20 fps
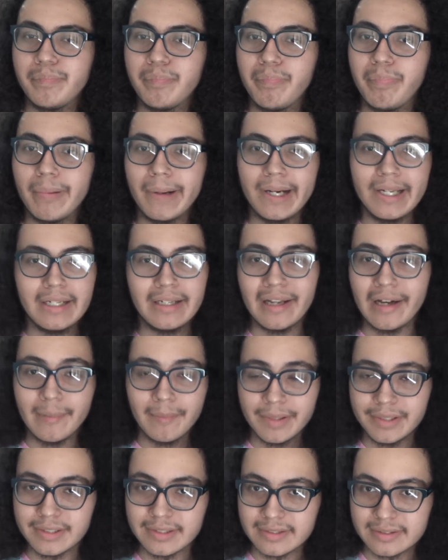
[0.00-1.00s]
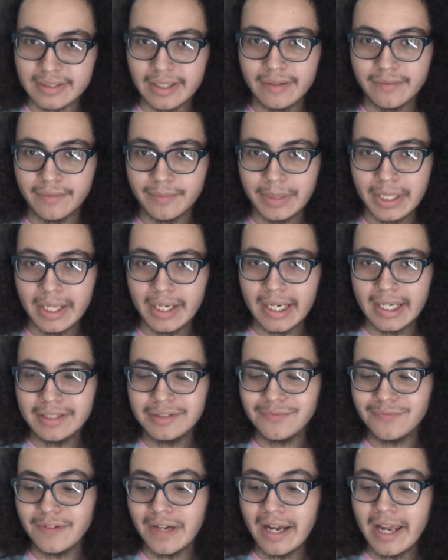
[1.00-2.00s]
but not much aside from that.
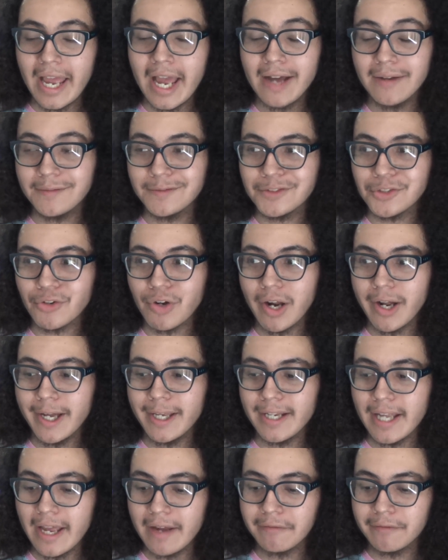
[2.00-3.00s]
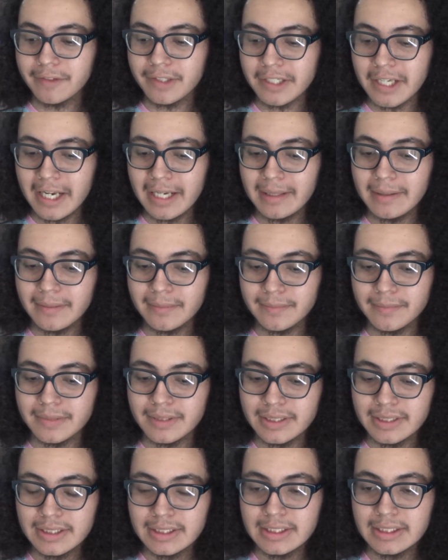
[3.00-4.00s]
I have tried every
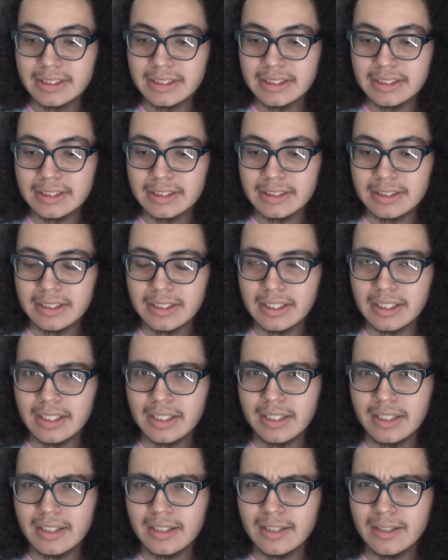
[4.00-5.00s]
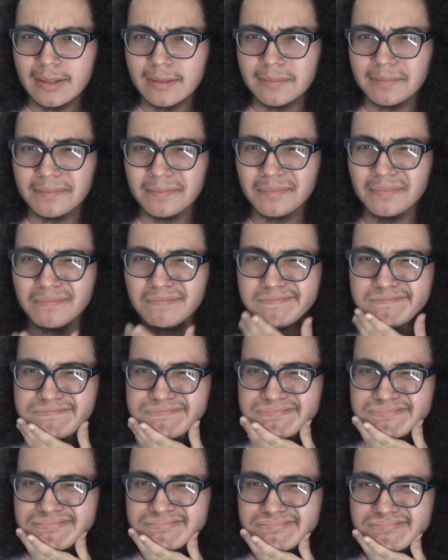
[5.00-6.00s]
game,
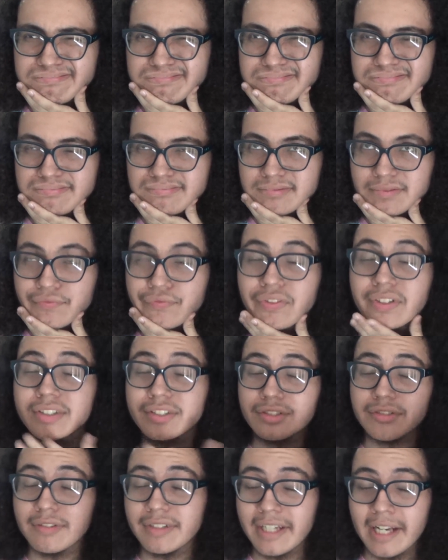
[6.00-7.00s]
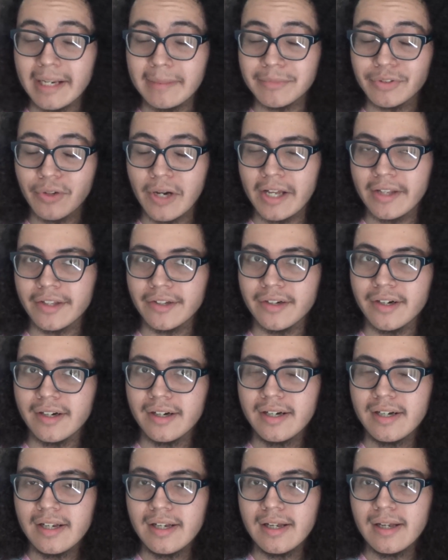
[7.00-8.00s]
the first 3 games
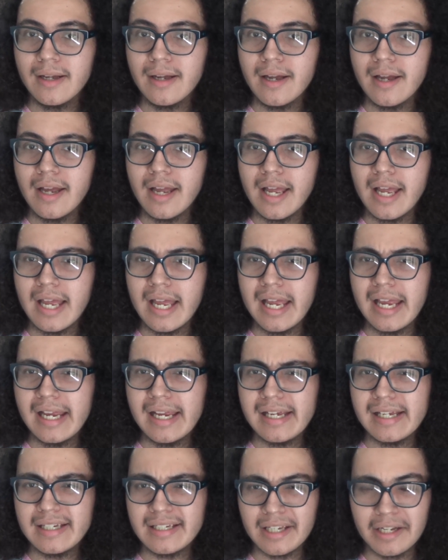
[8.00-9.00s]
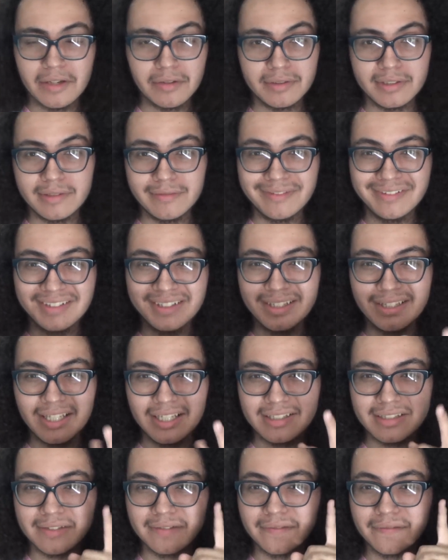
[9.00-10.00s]
rather, and I only really
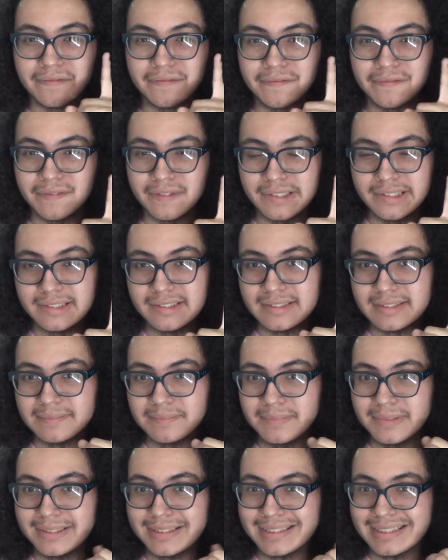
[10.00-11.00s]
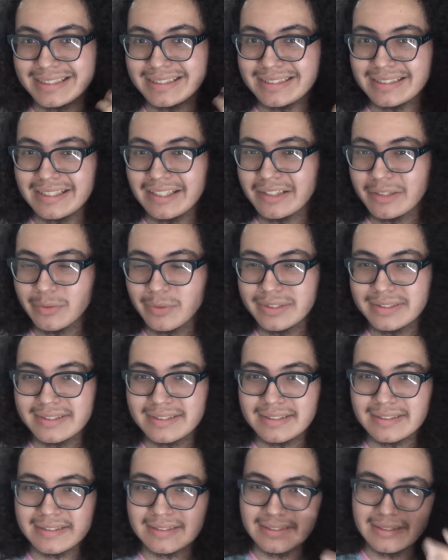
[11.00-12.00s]
liked the first because the other
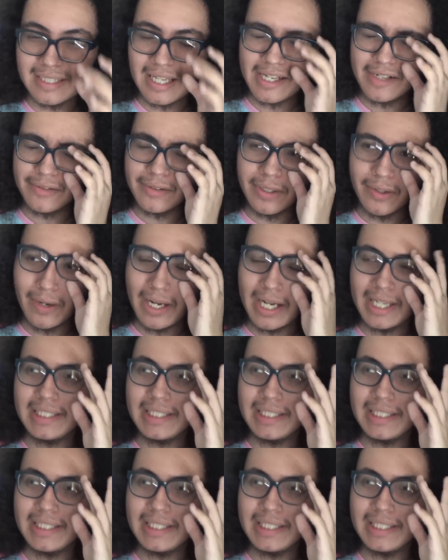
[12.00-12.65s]
ones just, I don't know,